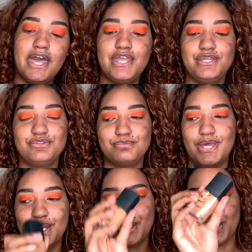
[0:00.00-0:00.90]
I use
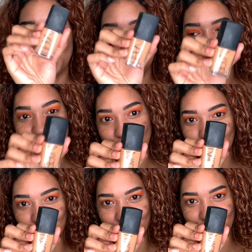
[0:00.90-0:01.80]
my NARS Sheer
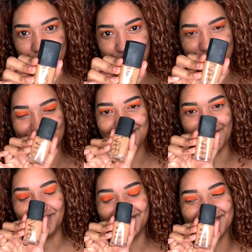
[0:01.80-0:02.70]
Glow foundation, the
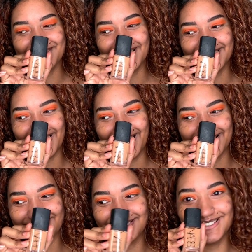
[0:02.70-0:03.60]
only one that
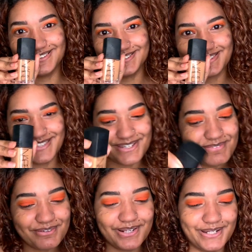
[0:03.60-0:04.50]
actually looks like
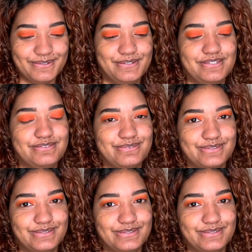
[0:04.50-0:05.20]
me right now because